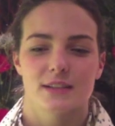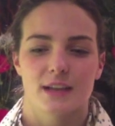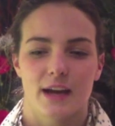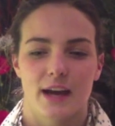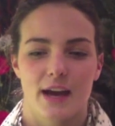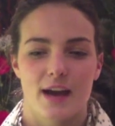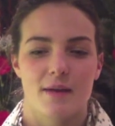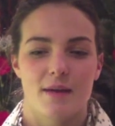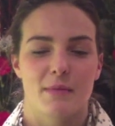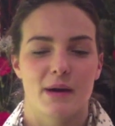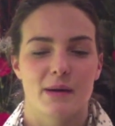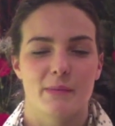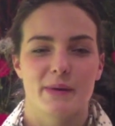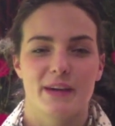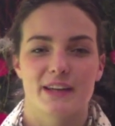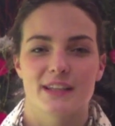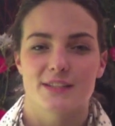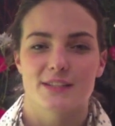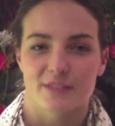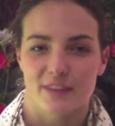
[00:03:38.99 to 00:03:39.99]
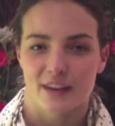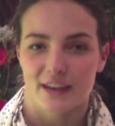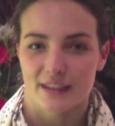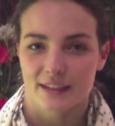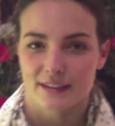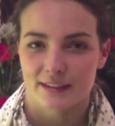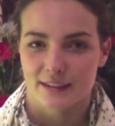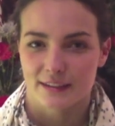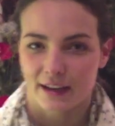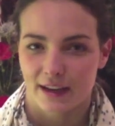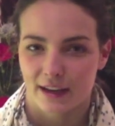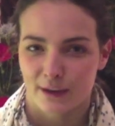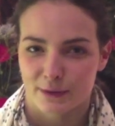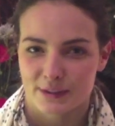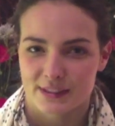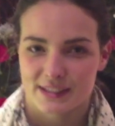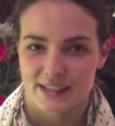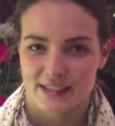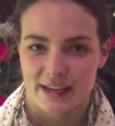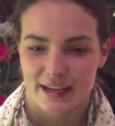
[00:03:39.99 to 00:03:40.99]
My biggest fan, I
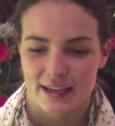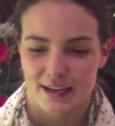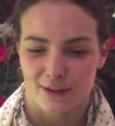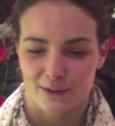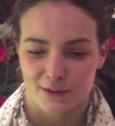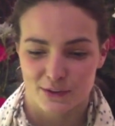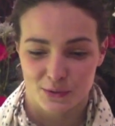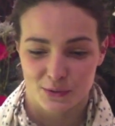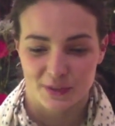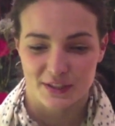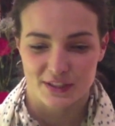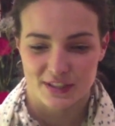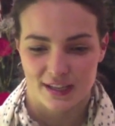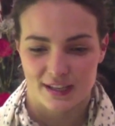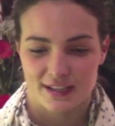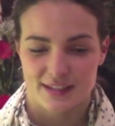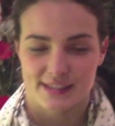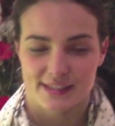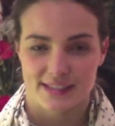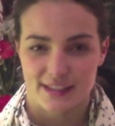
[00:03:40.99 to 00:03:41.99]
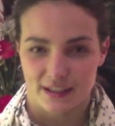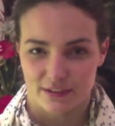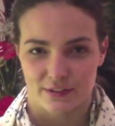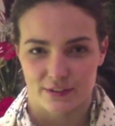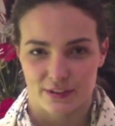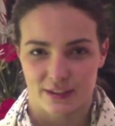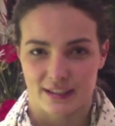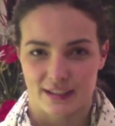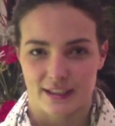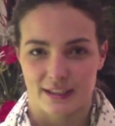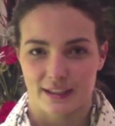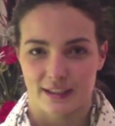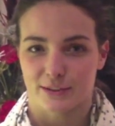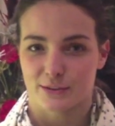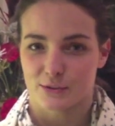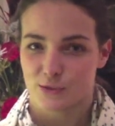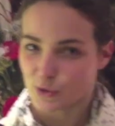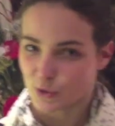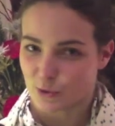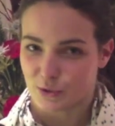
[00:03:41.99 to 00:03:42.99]
would say, on Twitter is definitely
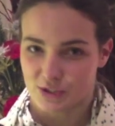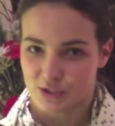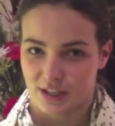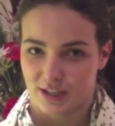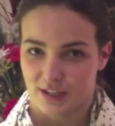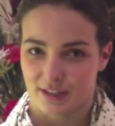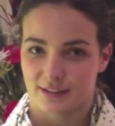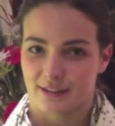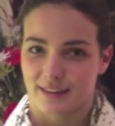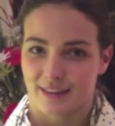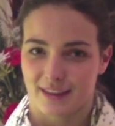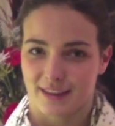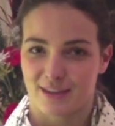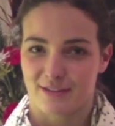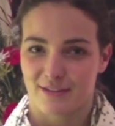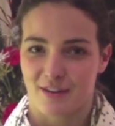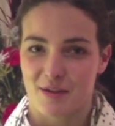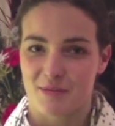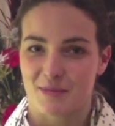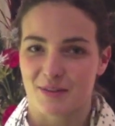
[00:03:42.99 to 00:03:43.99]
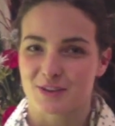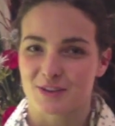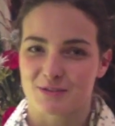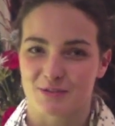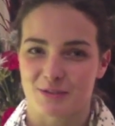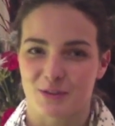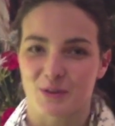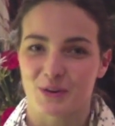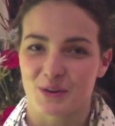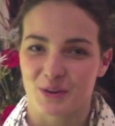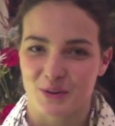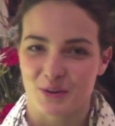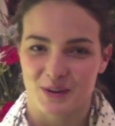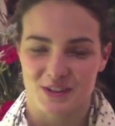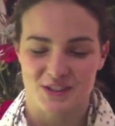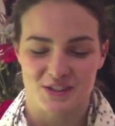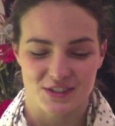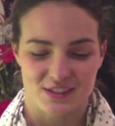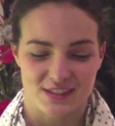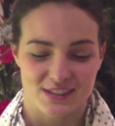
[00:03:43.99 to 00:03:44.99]
Georgia. Thank you very much for all your
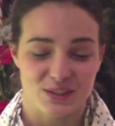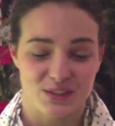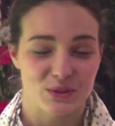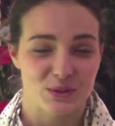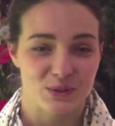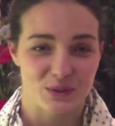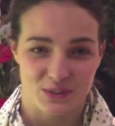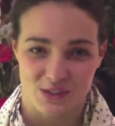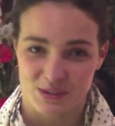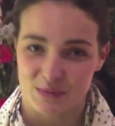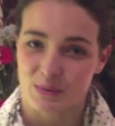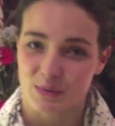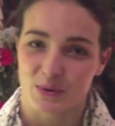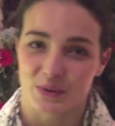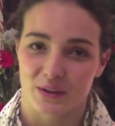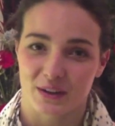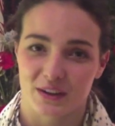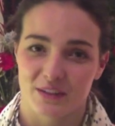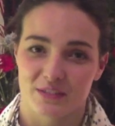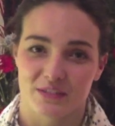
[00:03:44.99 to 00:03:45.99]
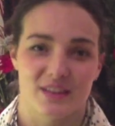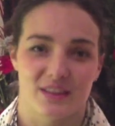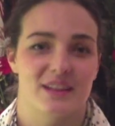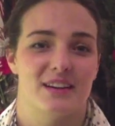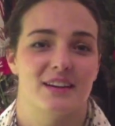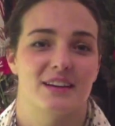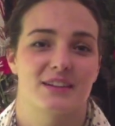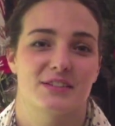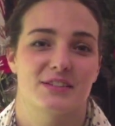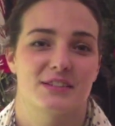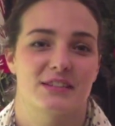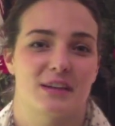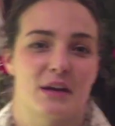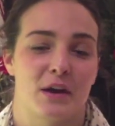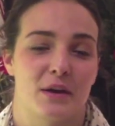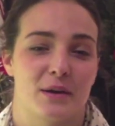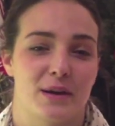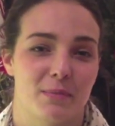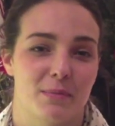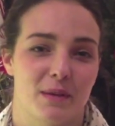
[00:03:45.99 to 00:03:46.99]
questions and all your support over the last
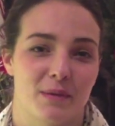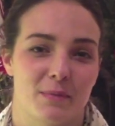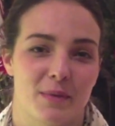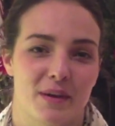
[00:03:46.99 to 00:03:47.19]
couple of